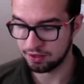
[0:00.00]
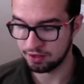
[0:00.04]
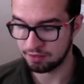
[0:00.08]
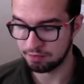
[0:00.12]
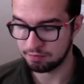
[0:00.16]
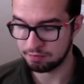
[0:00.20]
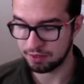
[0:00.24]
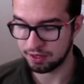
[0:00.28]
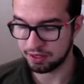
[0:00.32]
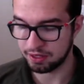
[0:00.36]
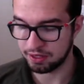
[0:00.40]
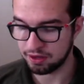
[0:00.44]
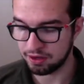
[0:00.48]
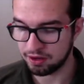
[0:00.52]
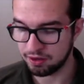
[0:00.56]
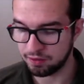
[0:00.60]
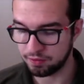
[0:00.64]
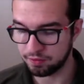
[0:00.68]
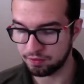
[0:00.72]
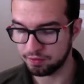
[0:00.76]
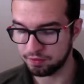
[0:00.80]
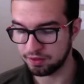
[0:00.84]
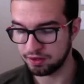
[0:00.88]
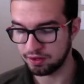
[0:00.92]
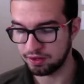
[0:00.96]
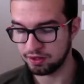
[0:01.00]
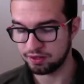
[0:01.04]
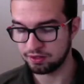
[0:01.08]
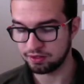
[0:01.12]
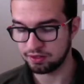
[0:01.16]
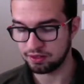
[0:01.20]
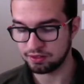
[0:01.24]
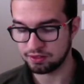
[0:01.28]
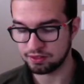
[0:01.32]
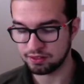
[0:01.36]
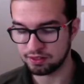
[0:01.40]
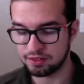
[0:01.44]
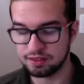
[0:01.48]
may know
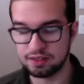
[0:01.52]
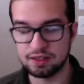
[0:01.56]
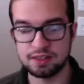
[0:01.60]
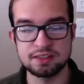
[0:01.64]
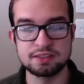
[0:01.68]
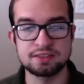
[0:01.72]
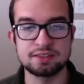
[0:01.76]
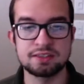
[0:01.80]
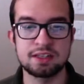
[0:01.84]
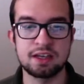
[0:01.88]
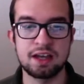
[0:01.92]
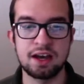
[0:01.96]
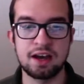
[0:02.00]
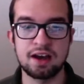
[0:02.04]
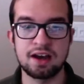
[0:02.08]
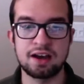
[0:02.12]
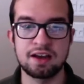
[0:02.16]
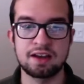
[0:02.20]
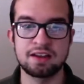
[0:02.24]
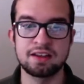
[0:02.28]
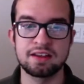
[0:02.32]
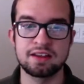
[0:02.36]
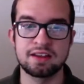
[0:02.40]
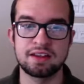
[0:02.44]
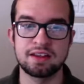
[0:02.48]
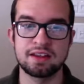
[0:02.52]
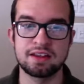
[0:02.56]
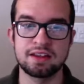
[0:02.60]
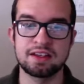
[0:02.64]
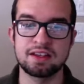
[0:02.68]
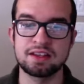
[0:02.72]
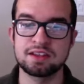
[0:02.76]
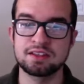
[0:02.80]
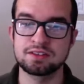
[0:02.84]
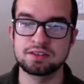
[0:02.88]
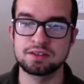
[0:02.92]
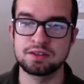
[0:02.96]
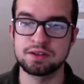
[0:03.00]
that there is a God in
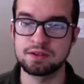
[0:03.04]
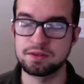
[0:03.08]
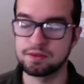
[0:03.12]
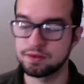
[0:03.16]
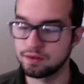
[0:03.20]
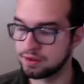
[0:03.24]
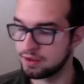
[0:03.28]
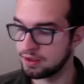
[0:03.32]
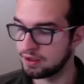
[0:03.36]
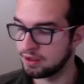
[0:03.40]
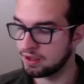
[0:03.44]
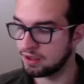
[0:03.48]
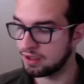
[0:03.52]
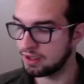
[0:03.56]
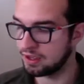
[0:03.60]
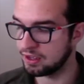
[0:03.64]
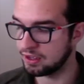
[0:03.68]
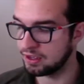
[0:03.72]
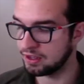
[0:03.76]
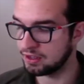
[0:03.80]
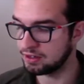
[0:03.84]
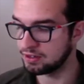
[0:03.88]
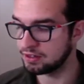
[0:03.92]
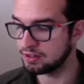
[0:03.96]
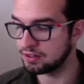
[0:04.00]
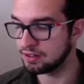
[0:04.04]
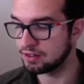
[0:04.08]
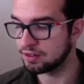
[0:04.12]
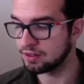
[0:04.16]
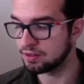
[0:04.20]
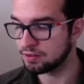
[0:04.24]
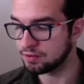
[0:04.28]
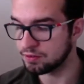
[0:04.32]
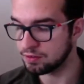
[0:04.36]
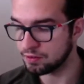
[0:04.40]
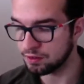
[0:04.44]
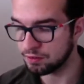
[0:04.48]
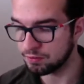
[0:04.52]
Israel. And, you
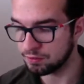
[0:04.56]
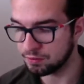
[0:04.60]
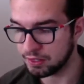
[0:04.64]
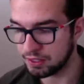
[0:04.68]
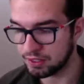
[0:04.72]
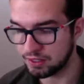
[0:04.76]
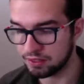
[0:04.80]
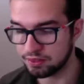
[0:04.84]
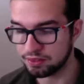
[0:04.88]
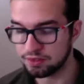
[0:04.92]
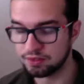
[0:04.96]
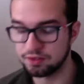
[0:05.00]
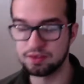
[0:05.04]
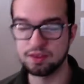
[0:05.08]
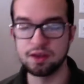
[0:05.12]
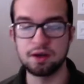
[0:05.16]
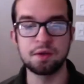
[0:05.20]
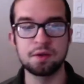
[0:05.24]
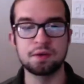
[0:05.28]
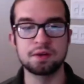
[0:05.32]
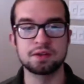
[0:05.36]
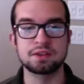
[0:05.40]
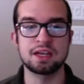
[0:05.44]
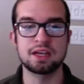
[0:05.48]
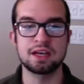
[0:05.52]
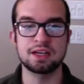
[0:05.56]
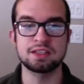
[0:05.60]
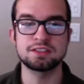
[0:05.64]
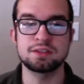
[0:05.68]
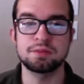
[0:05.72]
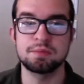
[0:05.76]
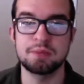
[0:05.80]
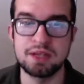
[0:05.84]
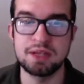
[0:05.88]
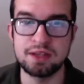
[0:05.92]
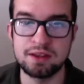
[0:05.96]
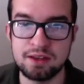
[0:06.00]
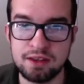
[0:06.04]
know, reading through the Old
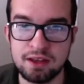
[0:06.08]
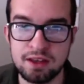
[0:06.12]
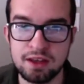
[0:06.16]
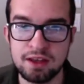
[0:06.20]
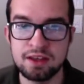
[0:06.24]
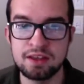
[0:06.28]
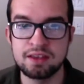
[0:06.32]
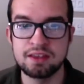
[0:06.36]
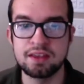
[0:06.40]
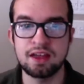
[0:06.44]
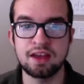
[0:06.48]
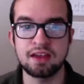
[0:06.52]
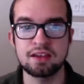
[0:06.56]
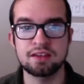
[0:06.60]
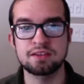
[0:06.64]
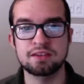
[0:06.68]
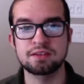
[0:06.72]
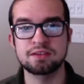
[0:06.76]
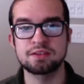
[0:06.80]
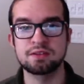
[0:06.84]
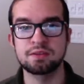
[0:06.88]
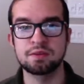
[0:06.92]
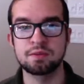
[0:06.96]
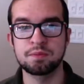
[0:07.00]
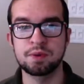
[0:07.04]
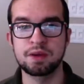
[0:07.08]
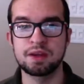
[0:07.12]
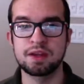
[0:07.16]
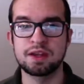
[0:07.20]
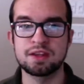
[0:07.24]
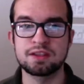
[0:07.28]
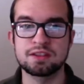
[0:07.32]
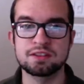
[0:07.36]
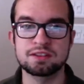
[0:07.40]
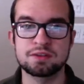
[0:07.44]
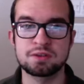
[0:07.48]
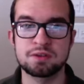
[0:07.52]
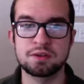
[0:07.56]
Testament, that's what
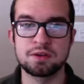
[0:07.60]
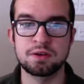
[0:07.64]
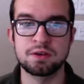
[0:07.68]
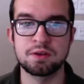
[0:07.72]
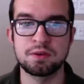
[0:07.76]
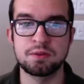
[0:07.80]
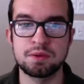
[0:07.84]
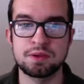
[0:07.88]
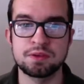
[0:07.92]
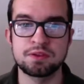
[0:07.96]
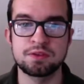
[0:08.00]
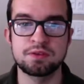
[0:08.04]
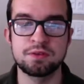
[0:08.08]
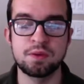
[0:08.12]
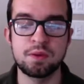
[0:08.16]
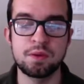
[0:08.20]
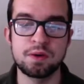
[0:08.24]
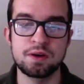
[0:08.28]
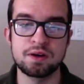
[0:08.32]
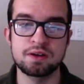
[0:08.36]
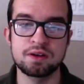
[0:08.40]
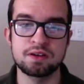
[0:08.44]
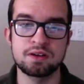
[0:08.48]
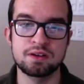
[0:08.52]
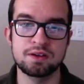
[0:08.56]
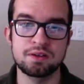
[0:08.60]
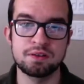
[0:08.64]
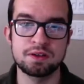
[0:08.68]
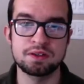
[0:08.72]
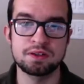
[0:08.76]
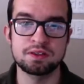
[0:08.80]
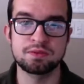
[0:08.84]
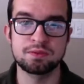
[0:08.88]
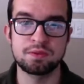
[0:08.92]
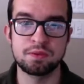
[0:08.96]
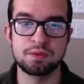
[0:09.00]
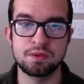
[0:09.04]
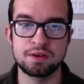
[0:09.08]
Israel was
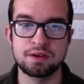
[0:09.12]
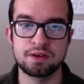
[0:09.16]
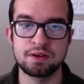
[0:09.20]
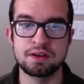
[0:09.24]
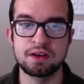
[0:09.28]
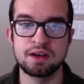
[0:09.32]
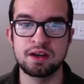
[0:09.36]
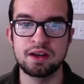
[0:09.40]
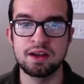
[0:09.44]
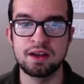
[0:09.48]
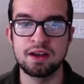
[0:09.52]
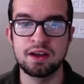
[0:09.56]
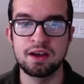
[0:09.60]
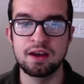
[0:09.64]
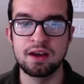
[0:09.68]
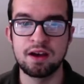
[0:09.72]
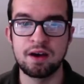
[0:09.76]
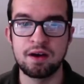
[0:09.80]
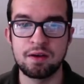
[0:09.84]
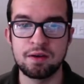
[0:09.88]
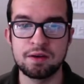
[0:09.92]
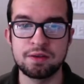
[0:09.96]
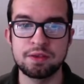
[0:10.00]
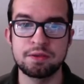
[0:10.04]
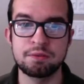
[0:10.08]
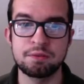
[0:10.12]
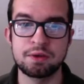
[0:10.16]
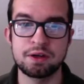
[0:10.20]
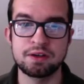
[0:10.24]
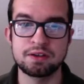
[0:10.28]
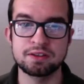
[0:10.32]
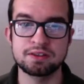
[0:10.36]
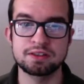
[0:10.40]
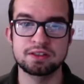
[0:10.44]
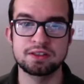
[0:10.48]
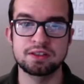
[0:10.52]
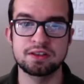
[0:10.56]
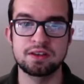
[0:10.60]
for all the
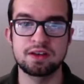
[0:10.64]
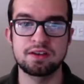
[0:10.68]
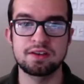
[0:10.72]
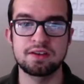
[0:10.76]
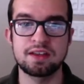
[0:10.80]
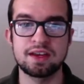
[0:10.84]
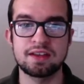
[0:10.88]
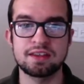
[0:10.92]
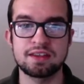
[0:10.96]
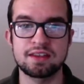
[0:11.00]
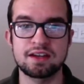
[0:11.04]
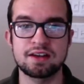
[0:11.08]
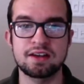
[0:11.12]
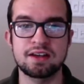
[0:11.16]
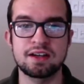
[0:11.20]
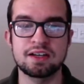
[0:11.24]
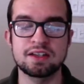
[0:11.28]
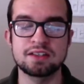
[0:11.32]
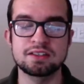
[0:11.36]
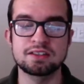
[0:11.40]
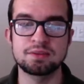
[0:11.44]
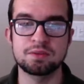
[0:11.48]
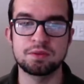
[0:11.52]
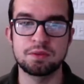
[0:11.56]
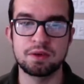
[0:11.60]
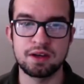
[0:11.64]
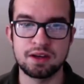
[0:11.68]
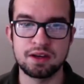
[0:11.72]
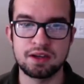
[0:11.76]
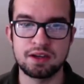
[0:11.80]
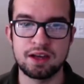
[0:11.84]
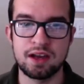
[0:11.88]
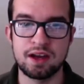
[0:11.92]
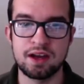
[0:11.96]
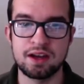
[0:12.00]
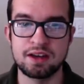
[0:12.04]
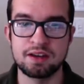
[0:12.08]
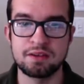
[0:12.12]
world to know that there is a
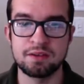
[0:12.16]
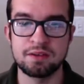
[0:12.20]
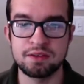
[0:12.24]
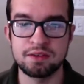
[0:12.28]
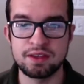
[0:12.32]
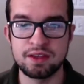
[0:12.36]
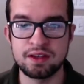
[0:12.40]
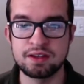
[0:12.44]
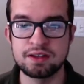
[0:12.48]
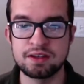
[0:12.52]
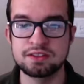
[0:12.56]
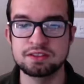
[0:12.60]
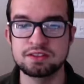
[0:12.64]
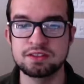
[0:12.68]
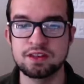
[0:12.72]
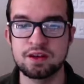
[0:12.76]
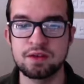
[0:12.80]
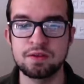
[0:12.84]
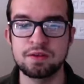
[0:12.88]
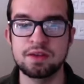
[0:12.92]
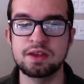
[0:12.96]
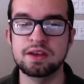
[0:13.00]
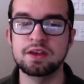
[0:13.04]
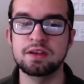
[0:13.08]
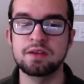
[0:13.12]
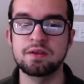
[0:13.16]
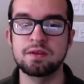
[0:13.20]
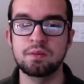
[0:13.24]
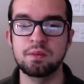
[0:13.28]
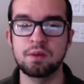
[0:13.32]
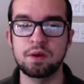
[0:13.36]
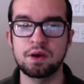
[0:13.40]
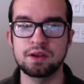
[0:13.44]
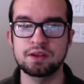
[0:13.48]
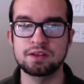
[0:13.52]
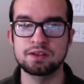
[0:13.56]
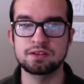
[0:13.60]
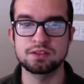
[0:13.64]
God. There is only
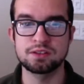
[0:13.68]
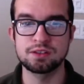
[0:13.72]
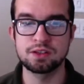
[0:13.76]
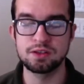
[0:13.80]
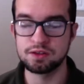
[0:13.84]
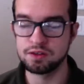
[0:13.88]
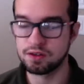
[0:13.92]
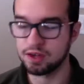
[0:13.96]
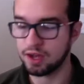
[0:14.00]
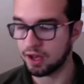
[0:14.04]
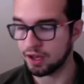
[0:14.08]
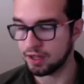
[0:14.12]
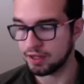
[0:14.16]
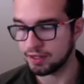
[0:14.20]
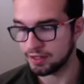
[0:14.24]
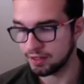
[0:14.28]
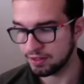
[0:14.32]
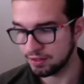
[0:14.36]
one true God.